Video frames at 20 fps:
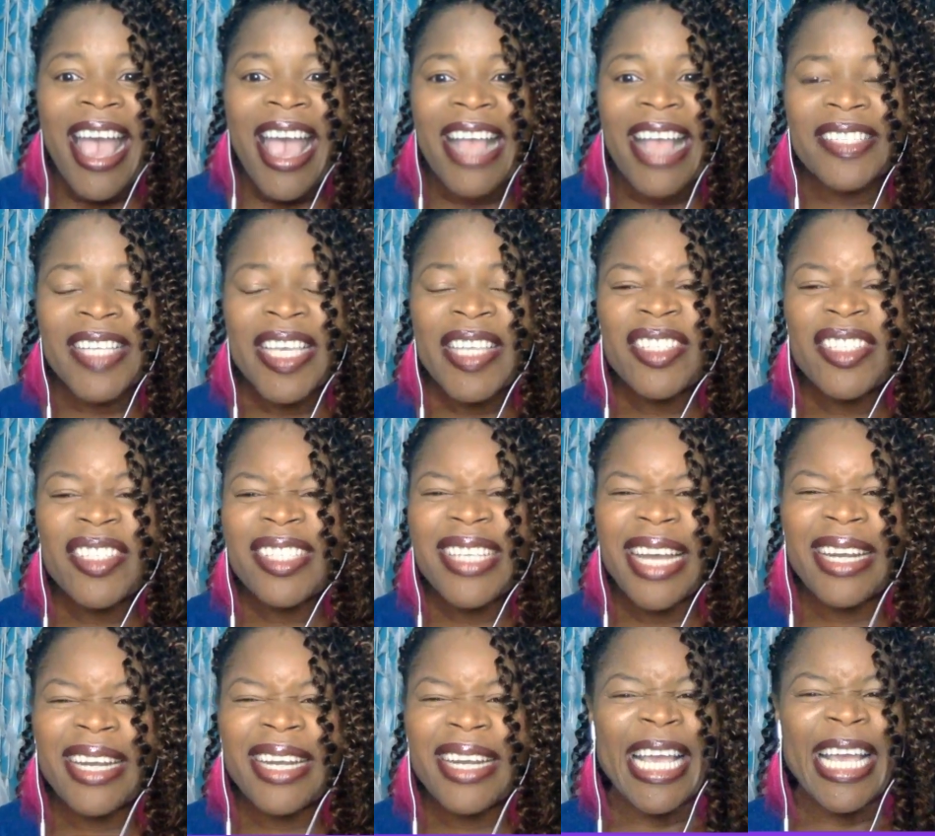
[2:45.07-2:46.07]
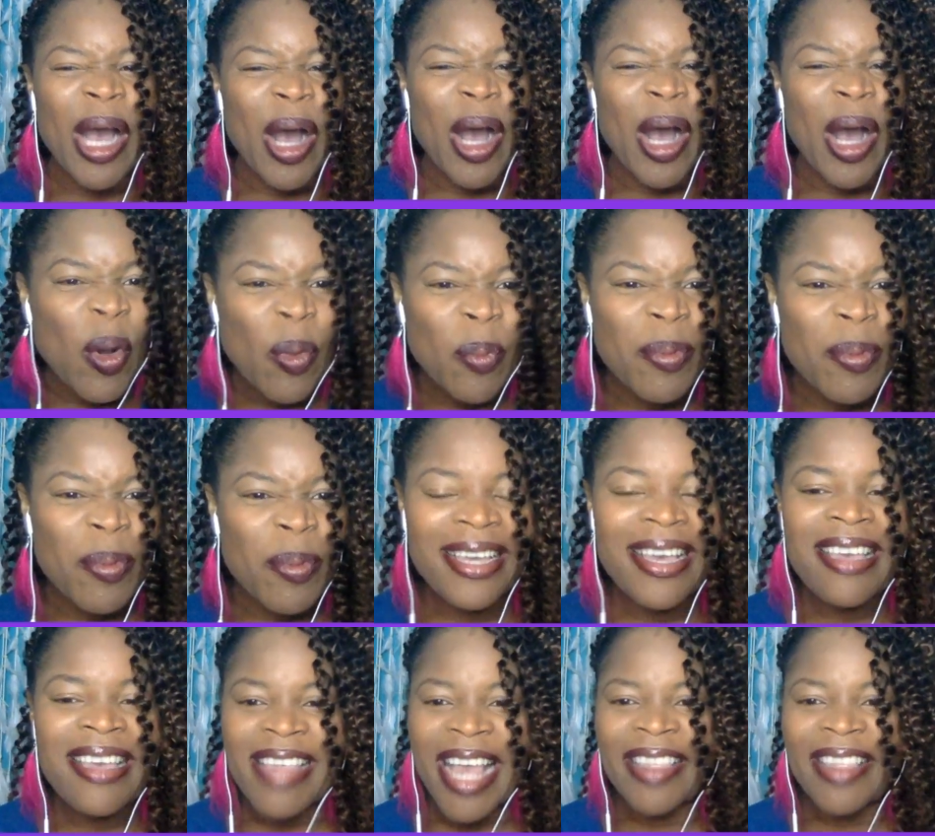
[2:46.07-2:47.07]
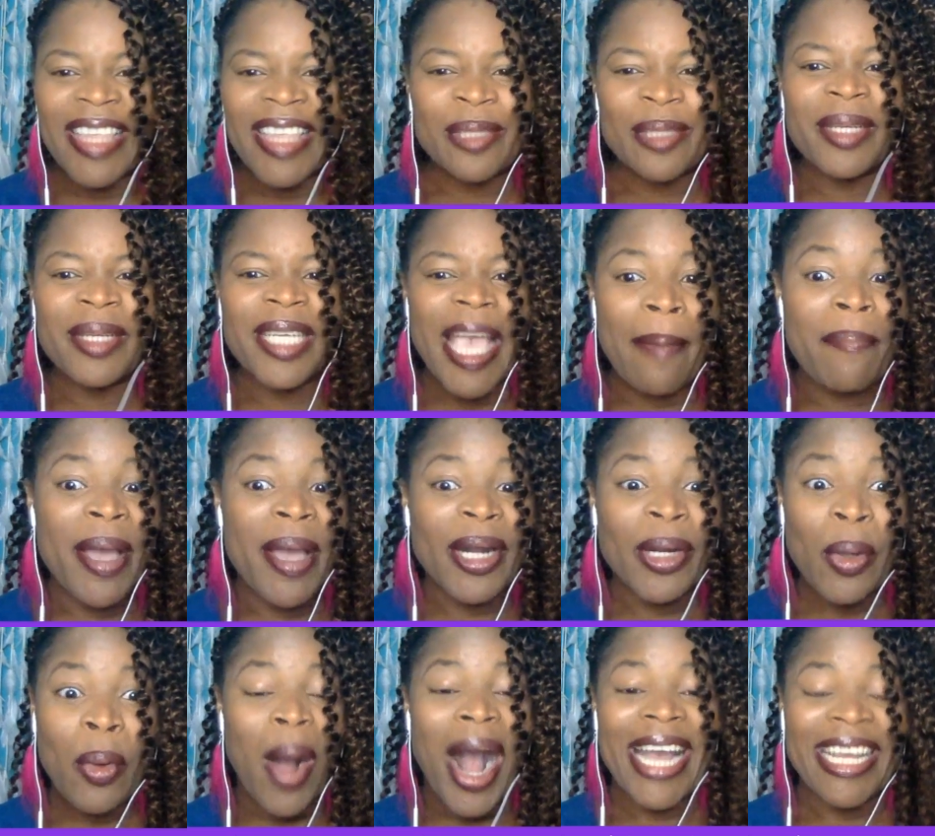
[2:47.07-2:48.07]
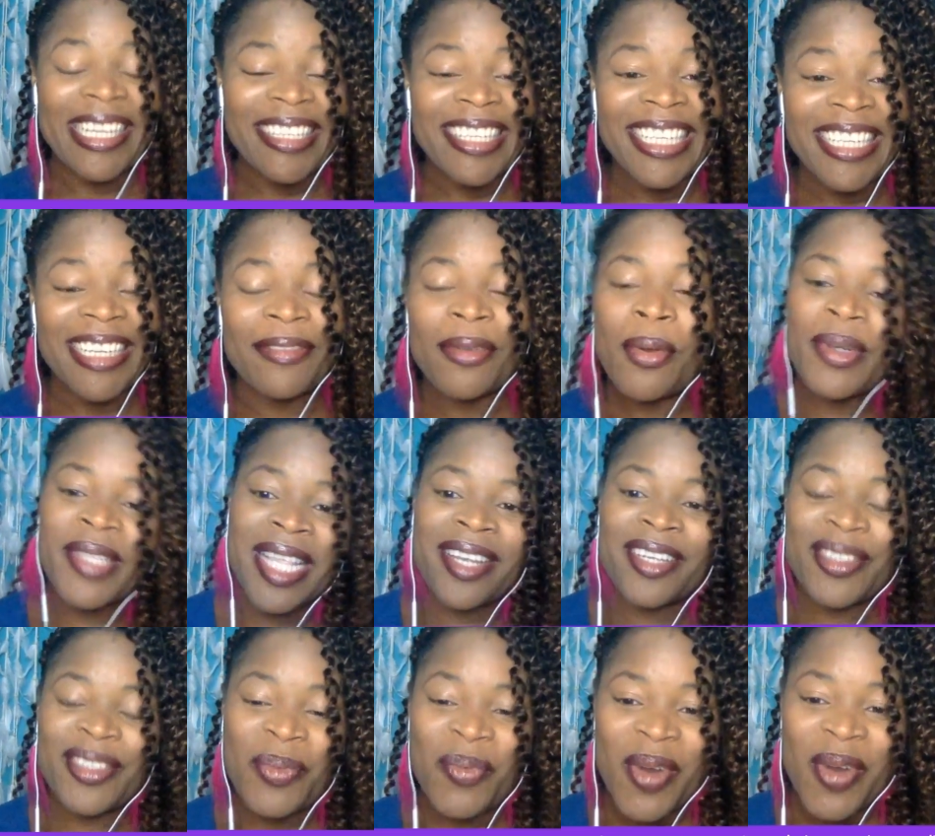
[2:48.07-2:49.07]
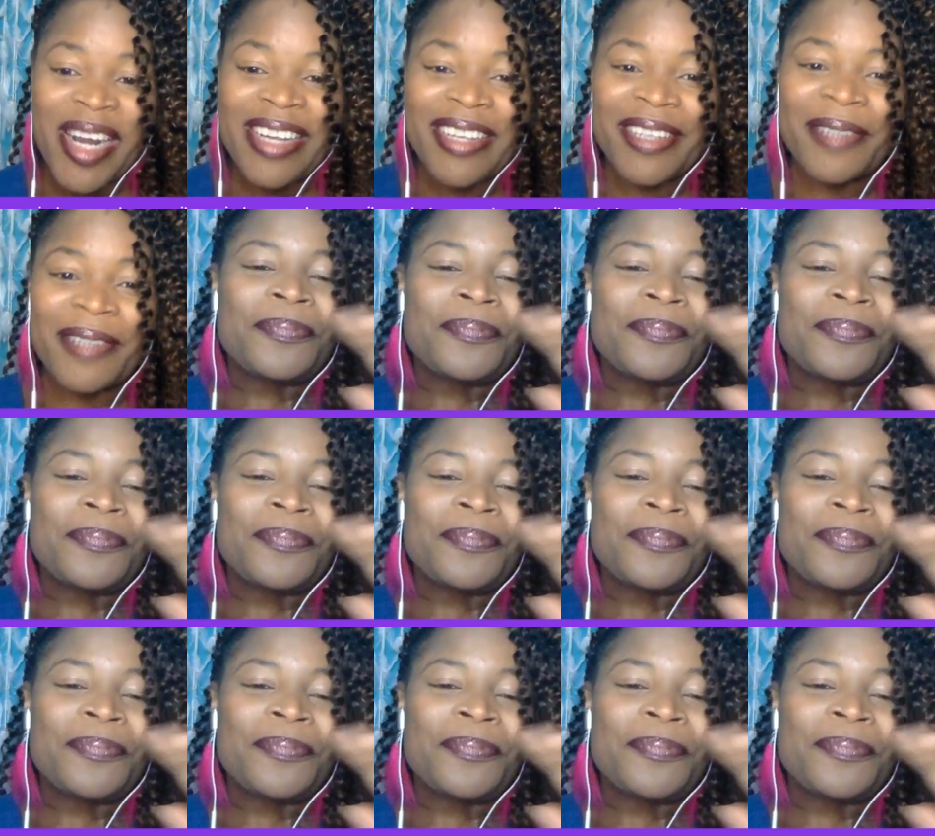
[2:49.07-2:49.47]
And so they just kind of hope that things will get better quietly. Of course, that doesn't work.